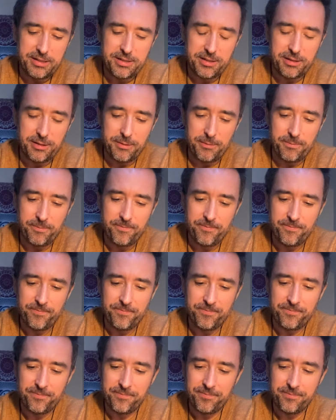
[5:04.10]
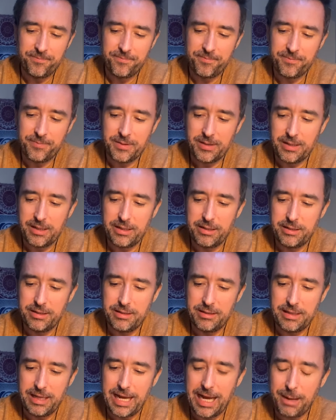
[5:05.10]
to
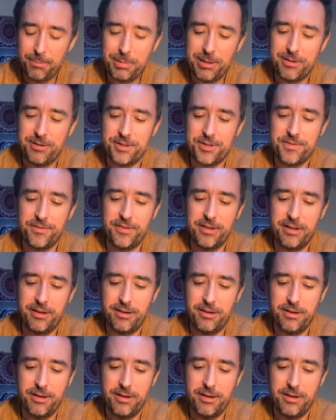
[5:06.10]
happiness for you,